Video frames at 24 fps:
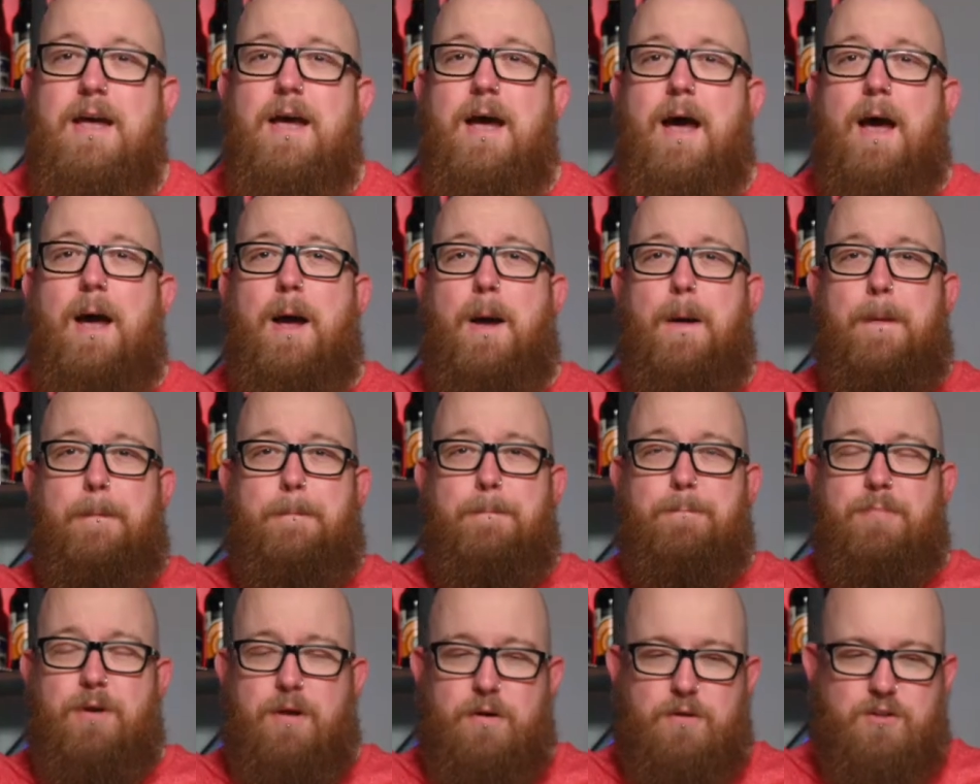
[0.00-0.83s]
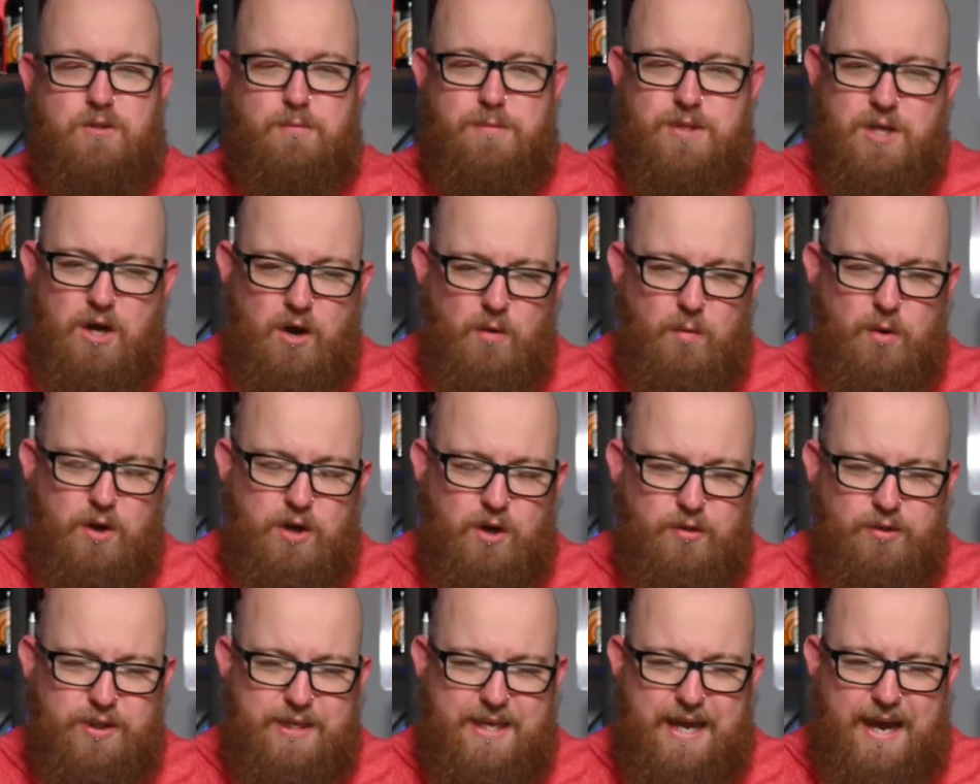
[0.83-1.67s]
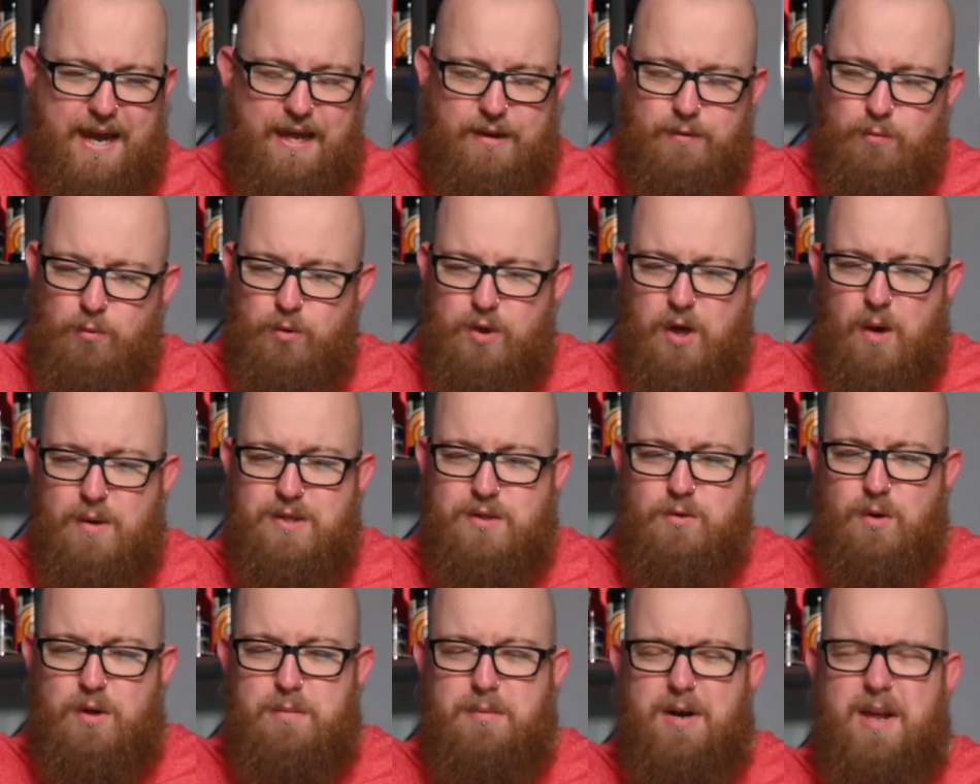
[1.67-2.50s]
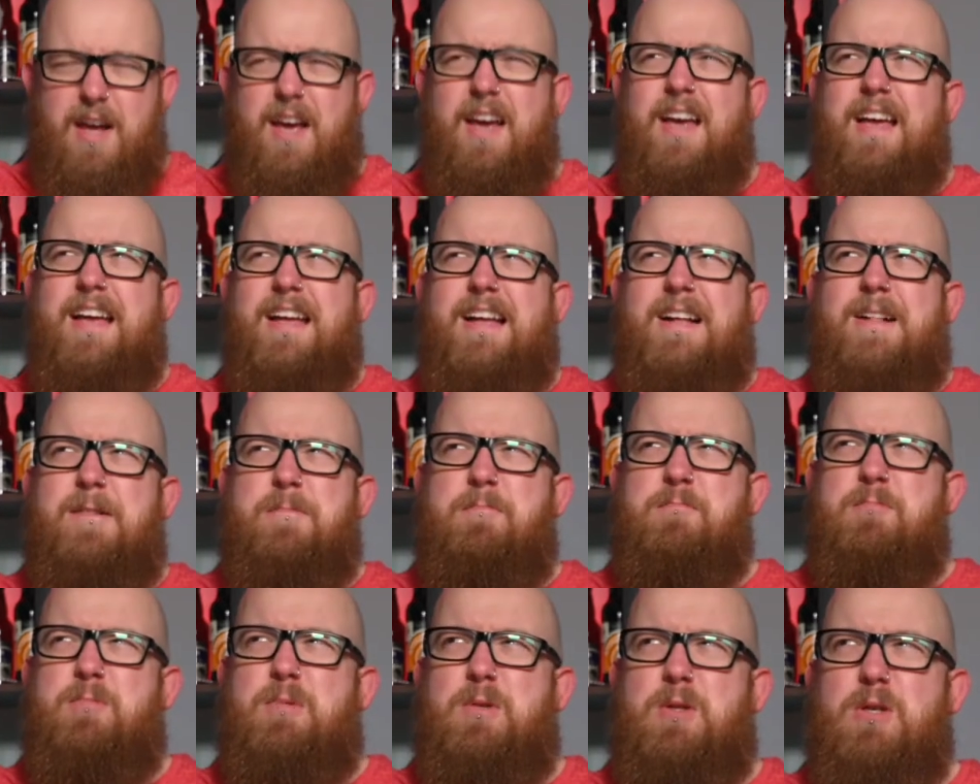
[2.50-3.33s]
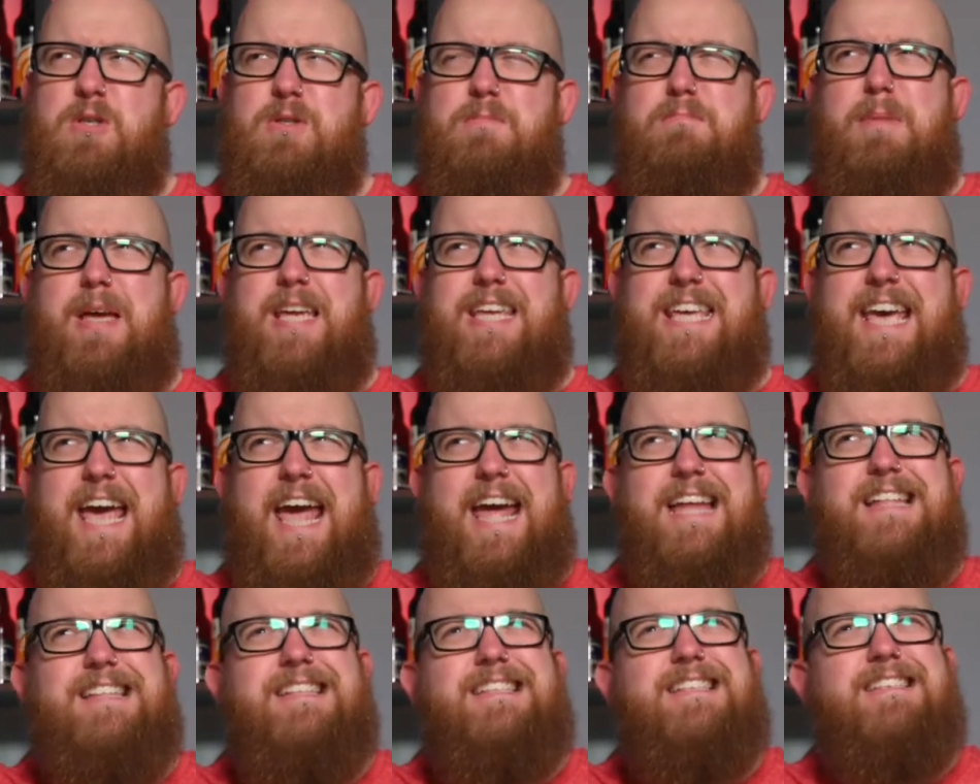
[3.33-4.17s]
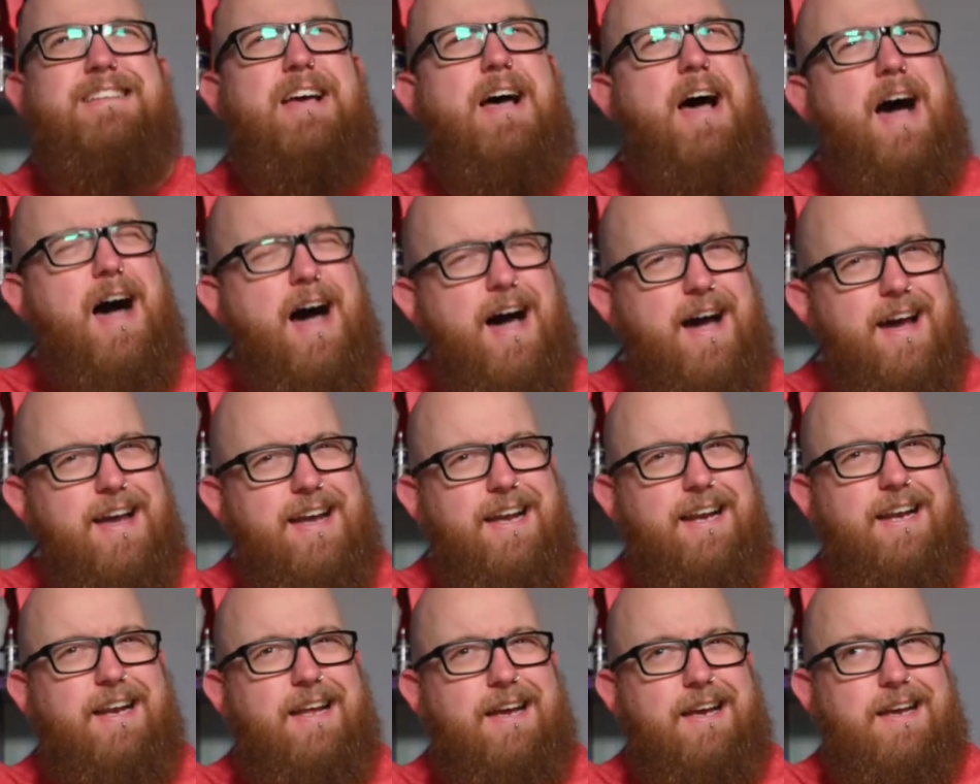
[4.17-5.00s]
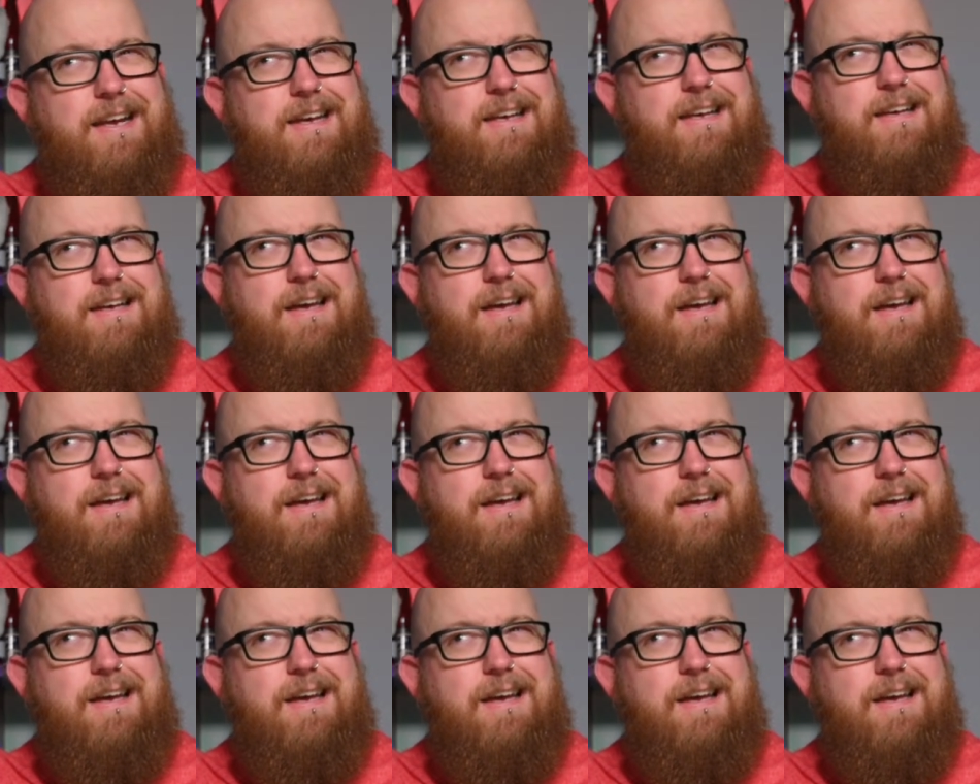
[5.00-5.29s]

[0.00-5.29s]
But some of the artwork on the can, we'll go into in a minute, doesn't make it entirely,